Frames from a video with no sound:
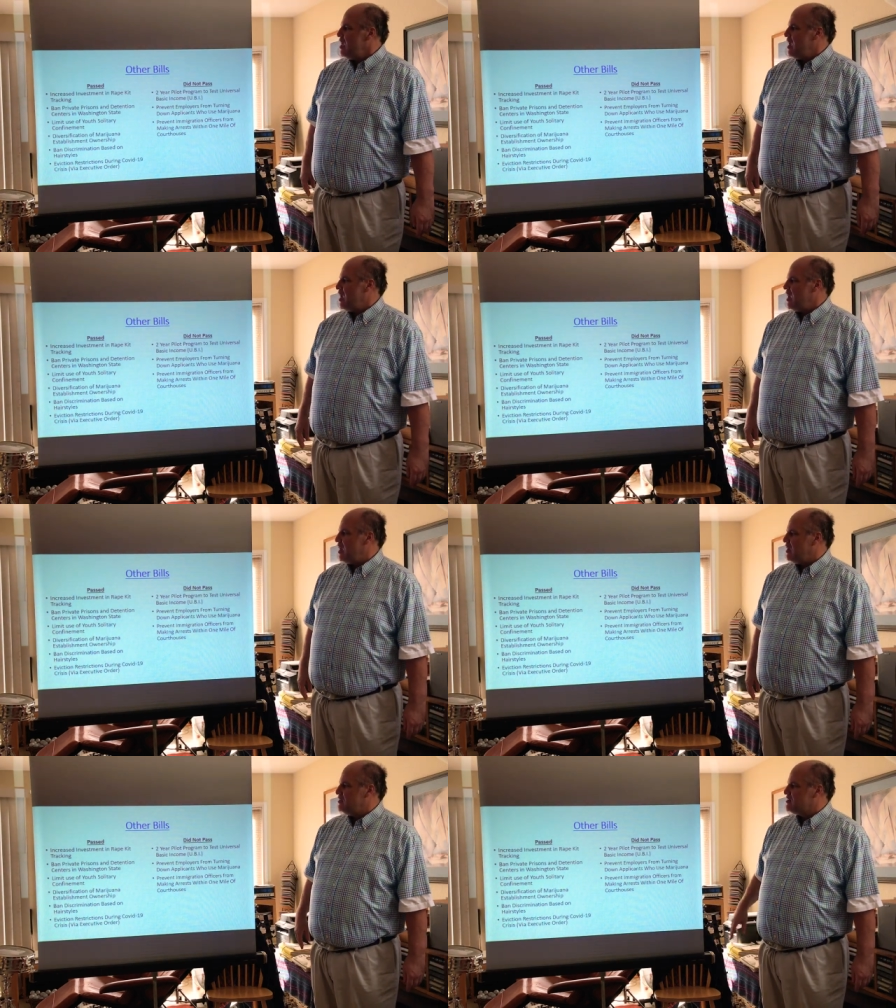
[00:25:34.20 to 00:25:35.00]

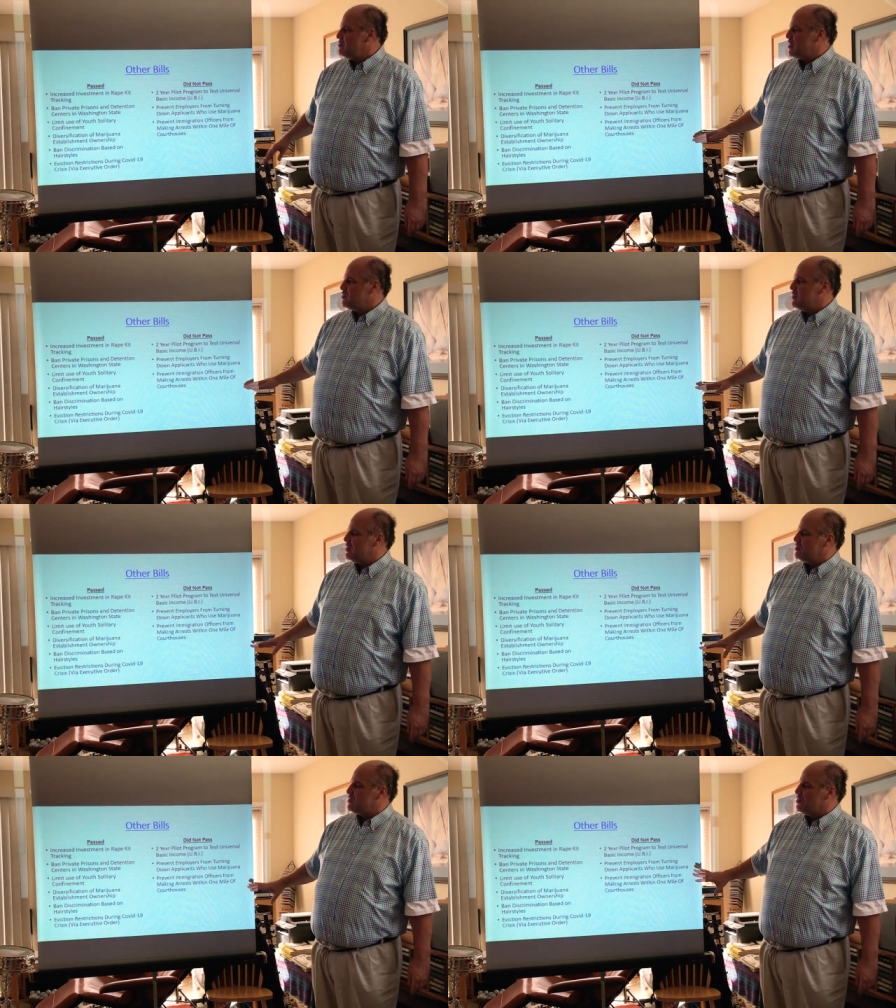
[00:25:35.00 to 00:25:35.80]
And some other
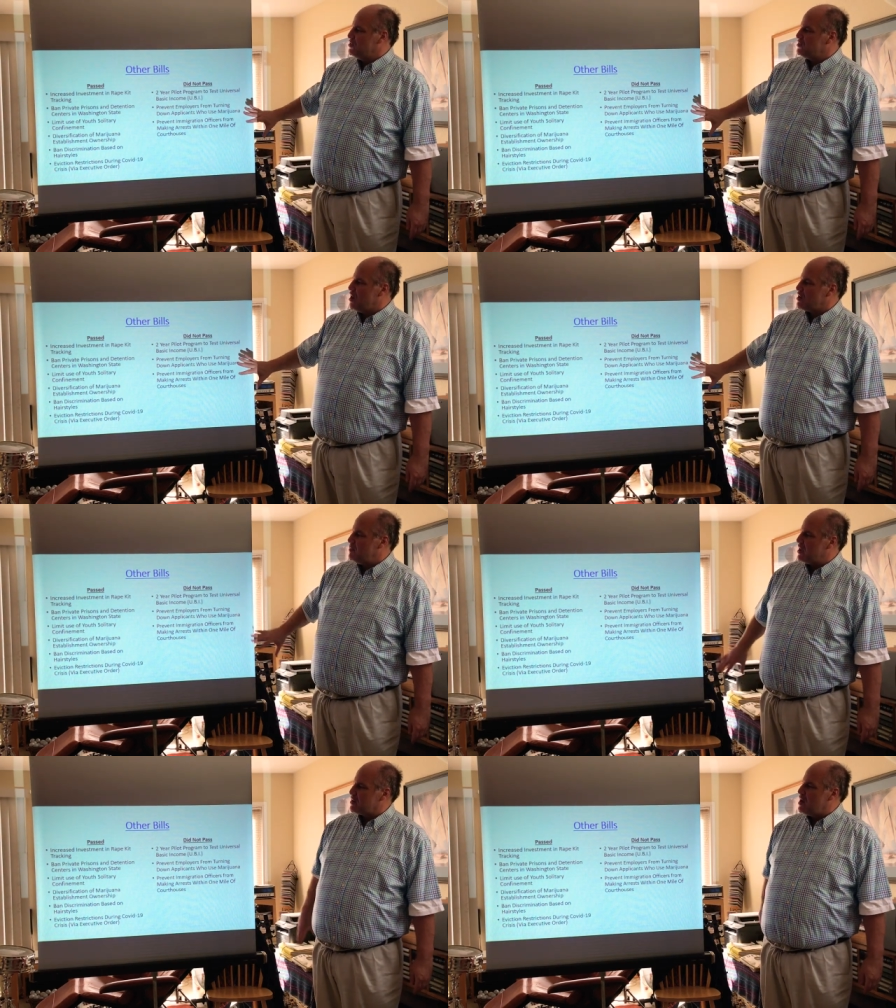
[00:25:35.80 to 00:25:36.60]
bills. I'll just talk
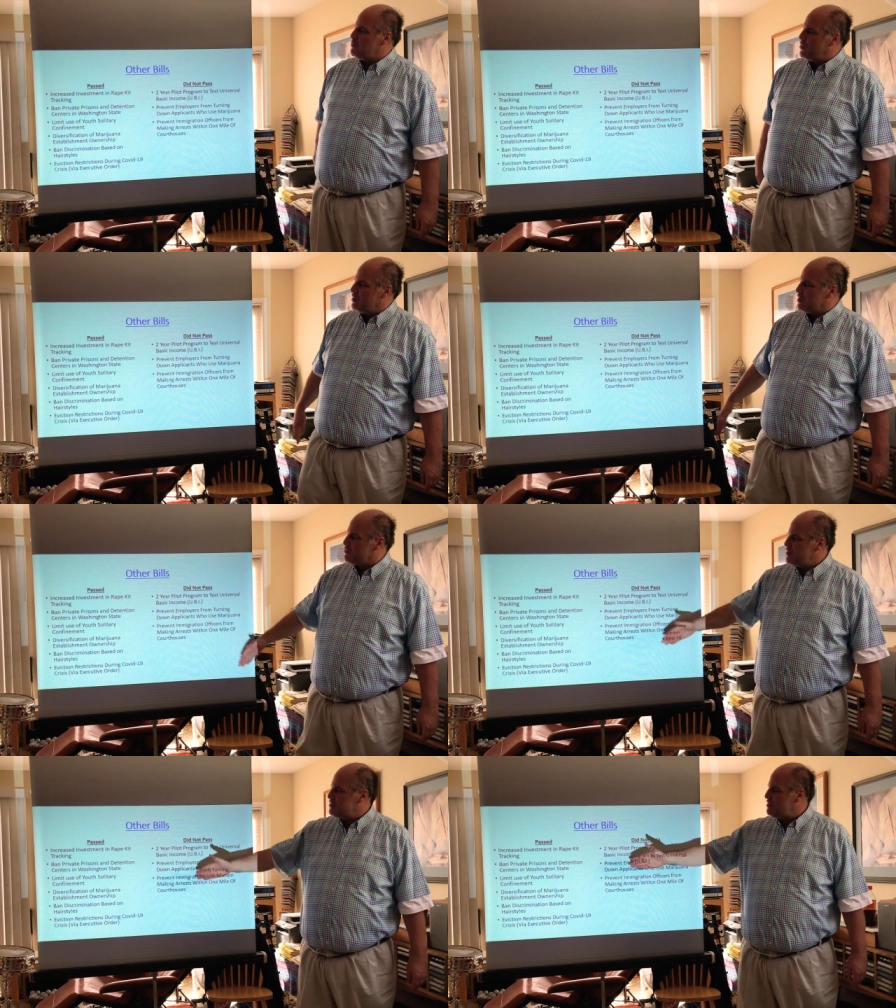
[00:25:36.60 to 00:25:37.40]
about a couple.
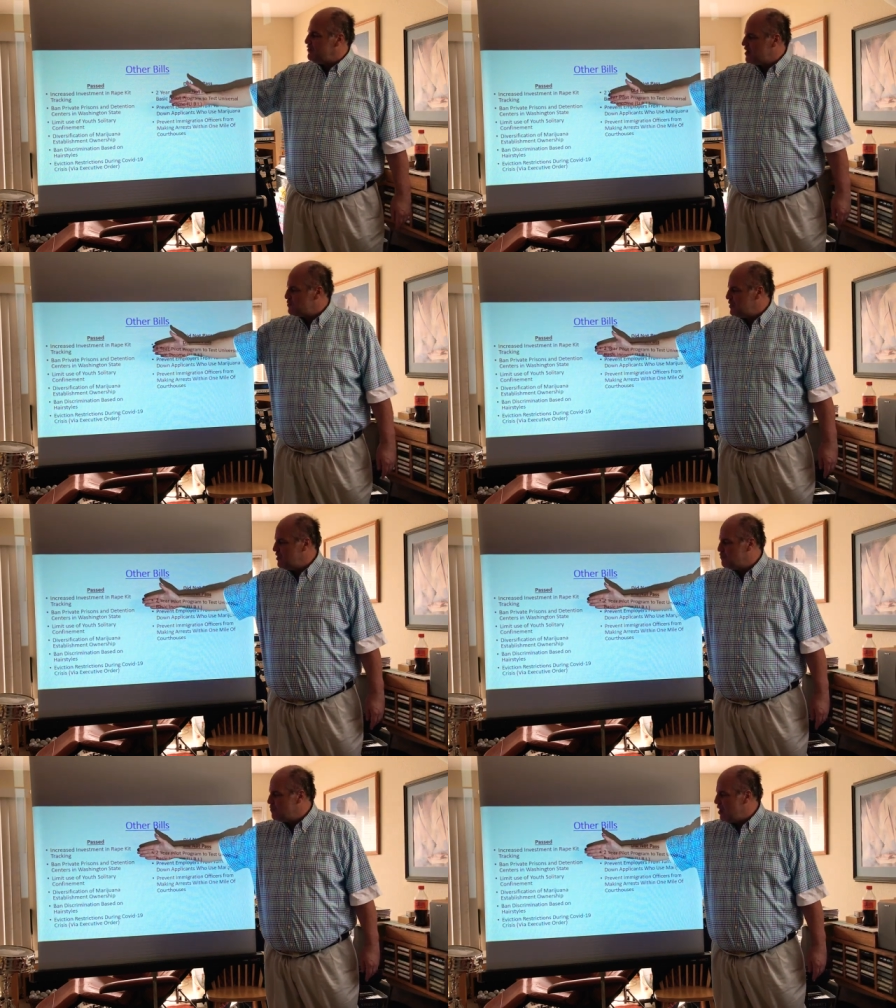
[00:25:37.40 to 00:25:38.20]
Increased investment
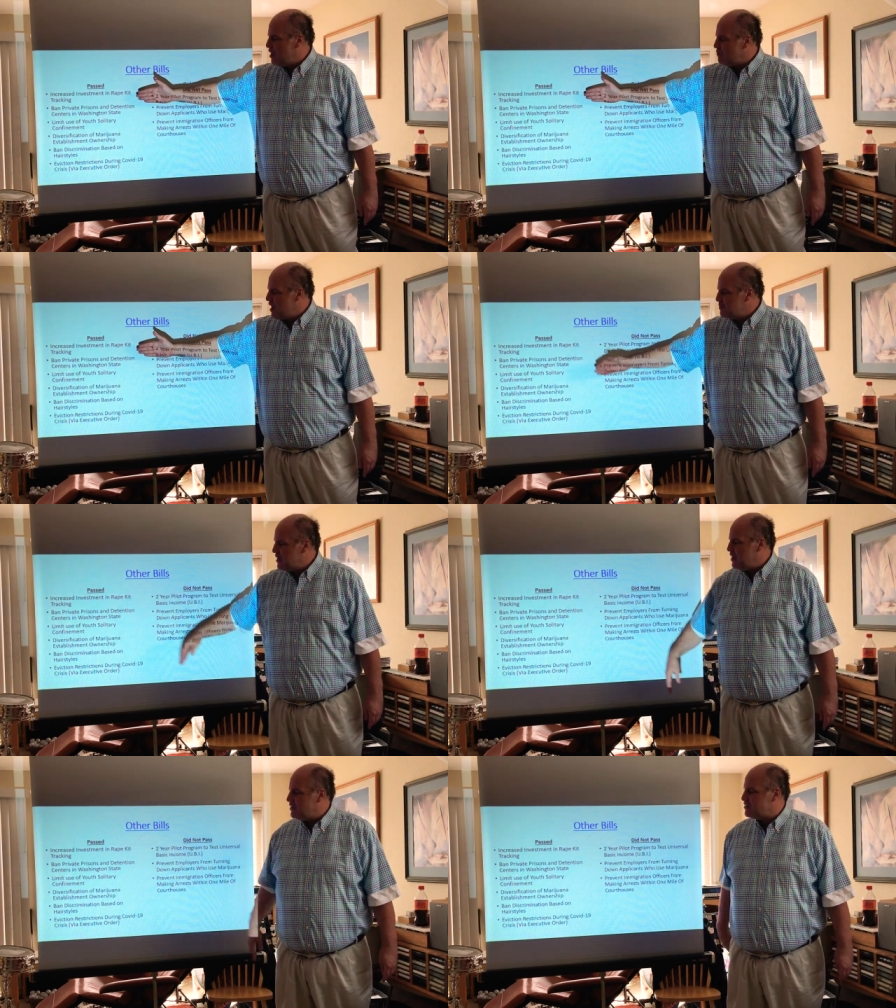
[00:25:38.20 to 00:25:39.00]
in rape
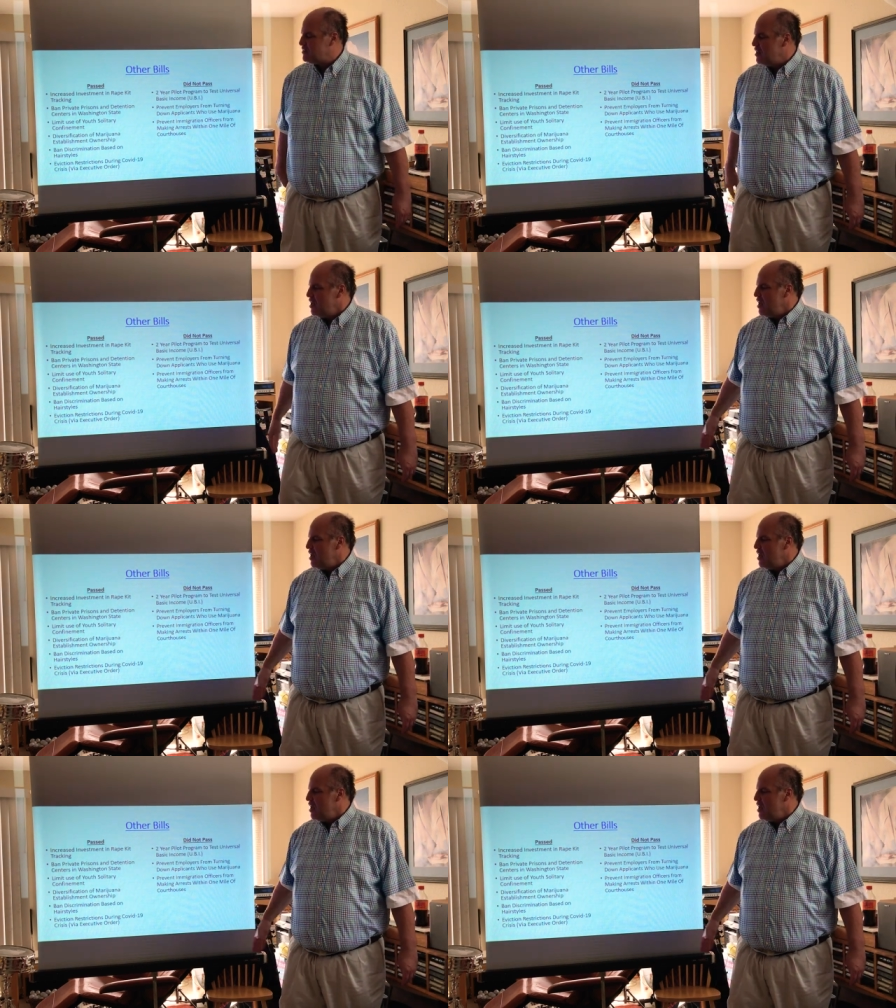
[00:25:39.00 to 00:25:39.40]
kits.